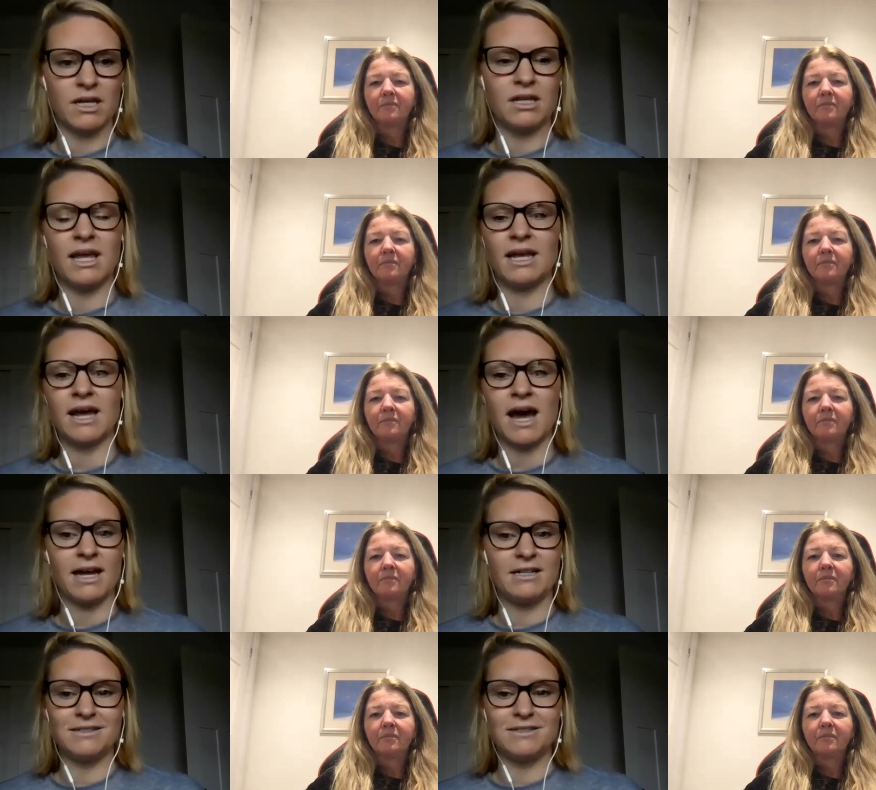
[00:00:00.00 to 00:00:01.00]
Speaker 1: and and
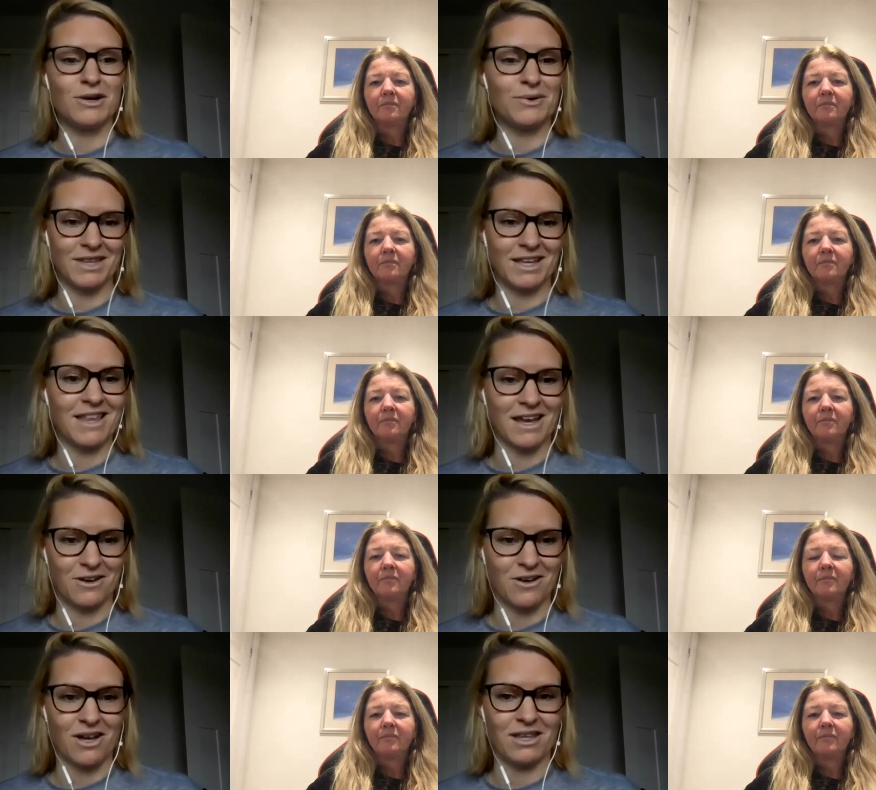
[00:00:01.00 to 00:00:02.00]
i don't think that at
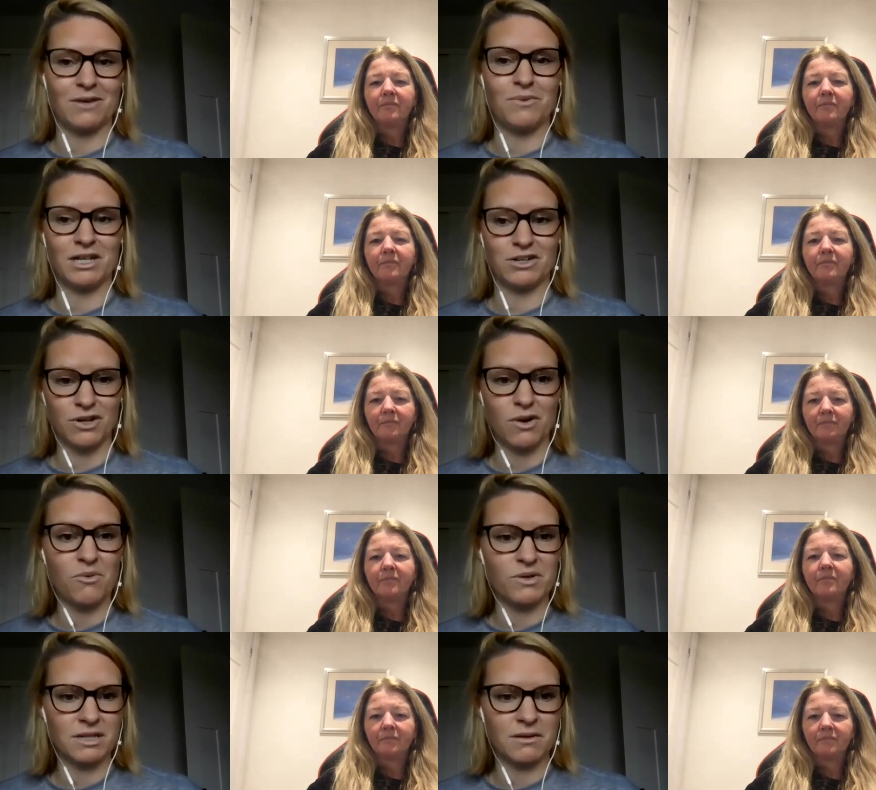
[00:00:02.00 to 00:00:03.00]
all i think we need to know what
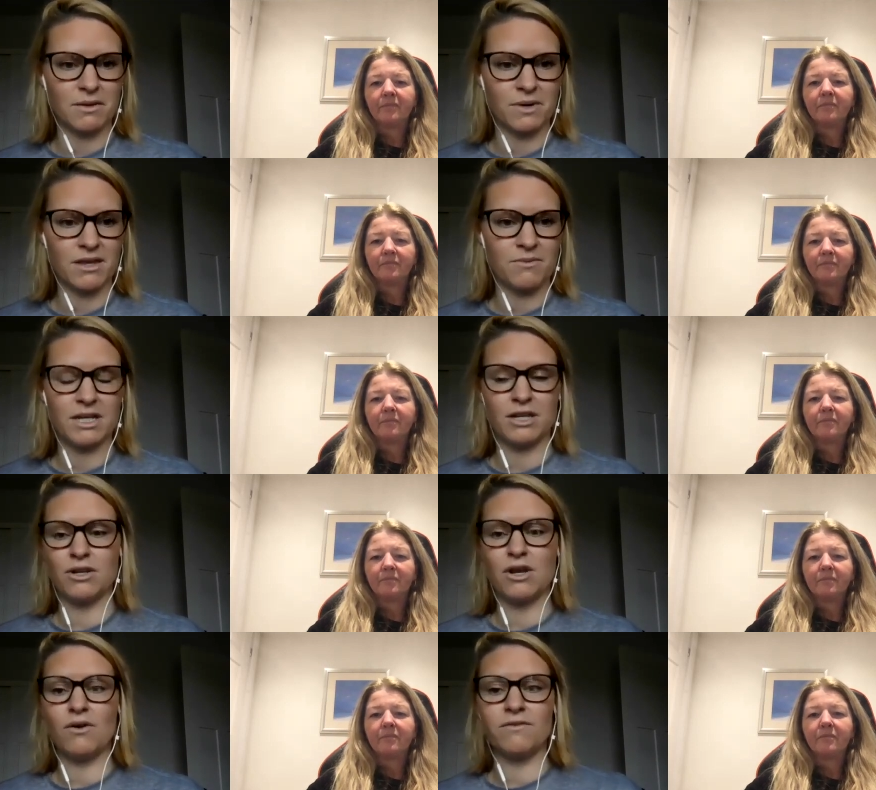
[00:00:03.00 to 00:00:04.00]
we're dealing with we need to
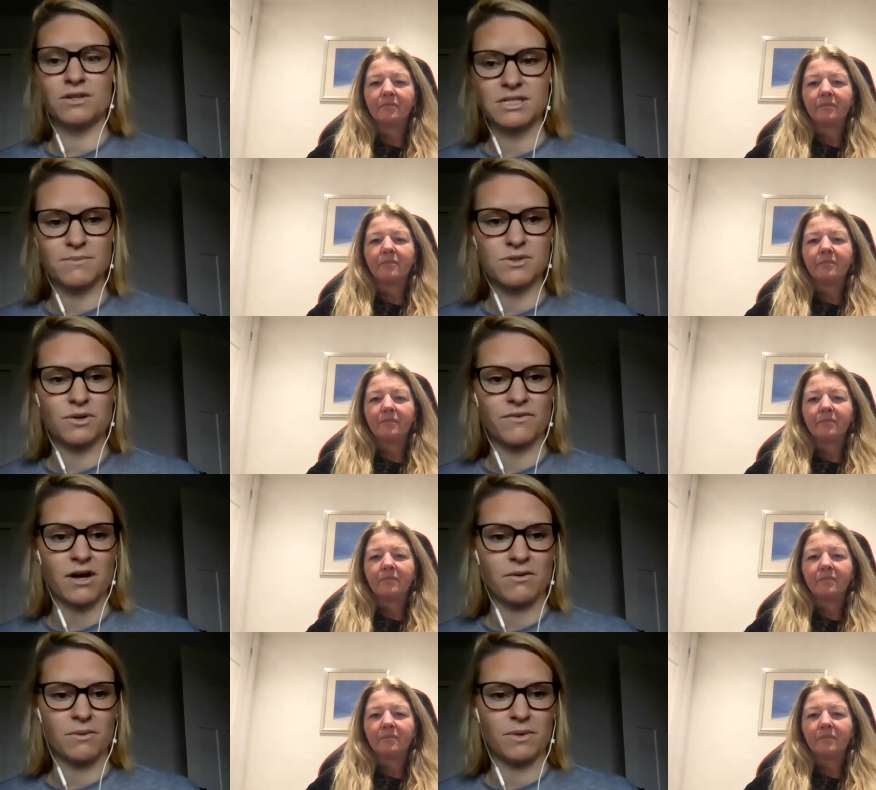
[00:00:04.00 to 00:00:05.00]
know if there's some sort of
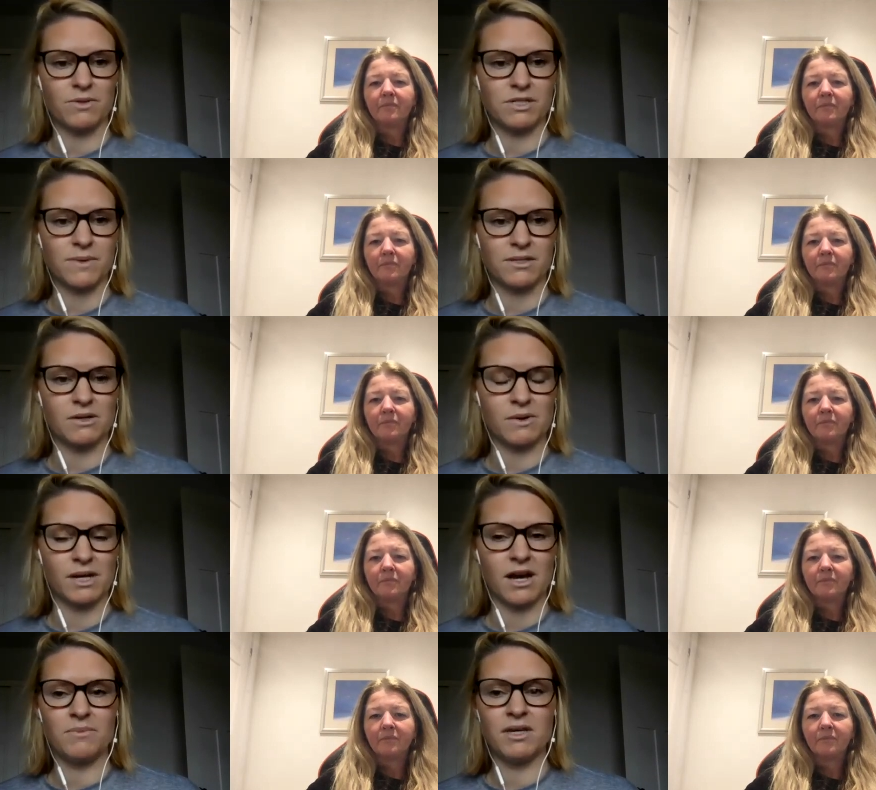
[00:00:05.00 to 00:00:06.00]
autoimmune response going
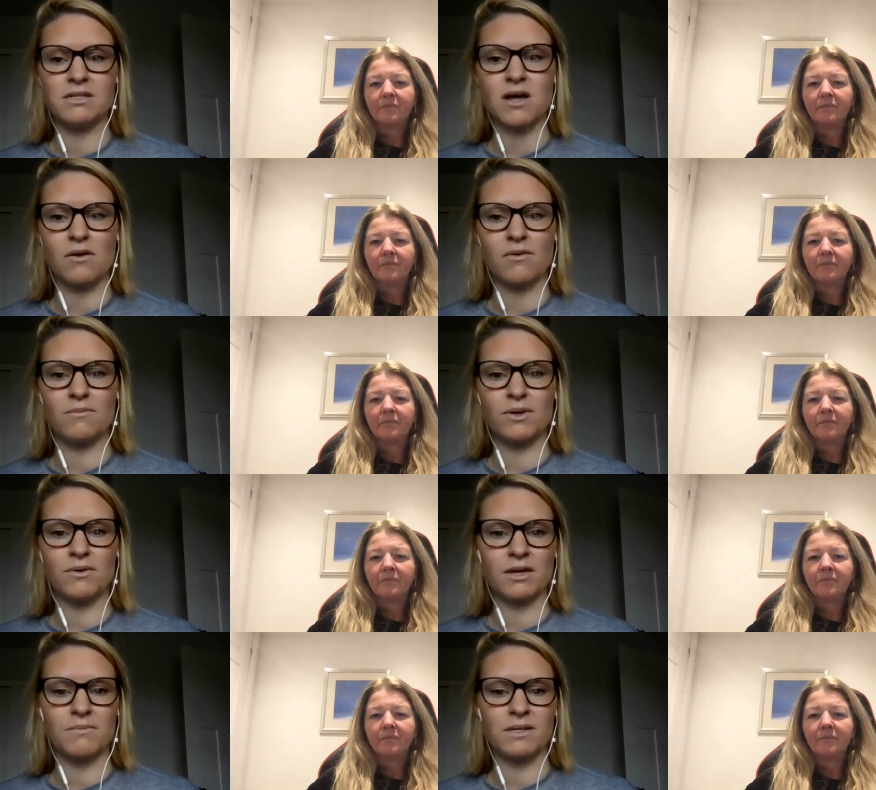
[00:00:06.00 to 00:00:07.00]
on because autoimmune
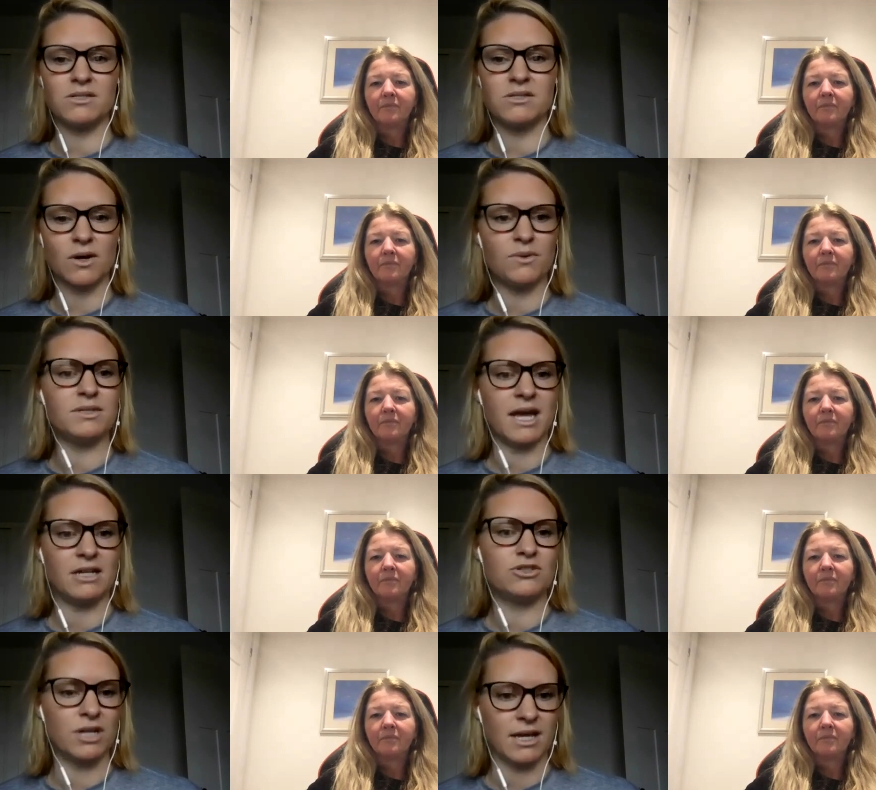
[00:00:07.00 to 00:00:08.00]
can be so dang
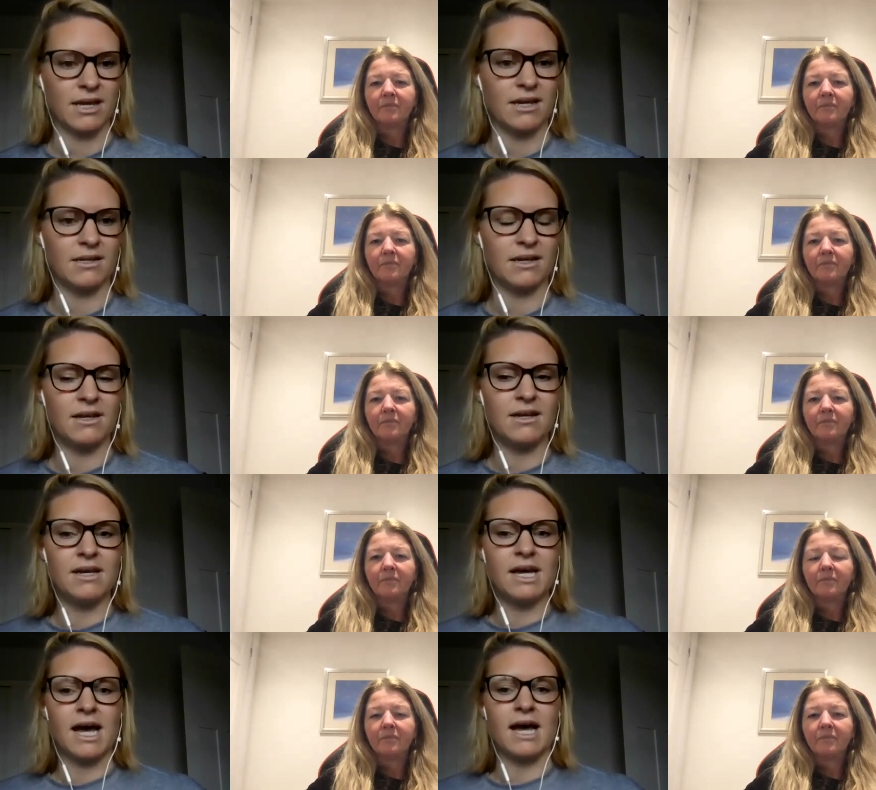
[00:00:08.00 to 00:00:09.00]
tricky
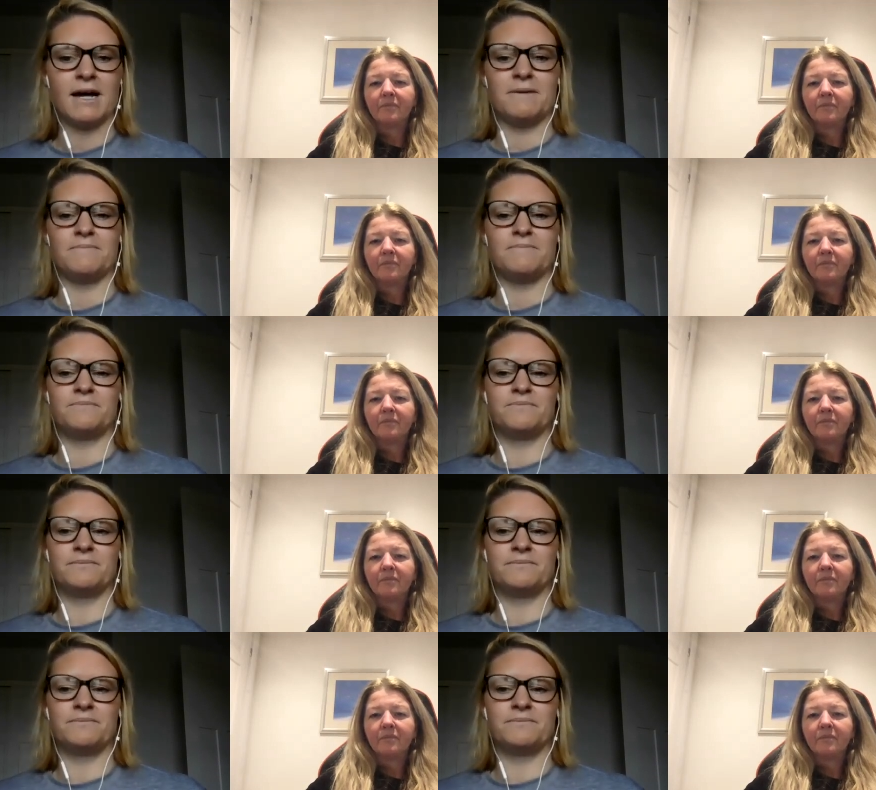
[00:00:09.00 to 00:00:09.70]
um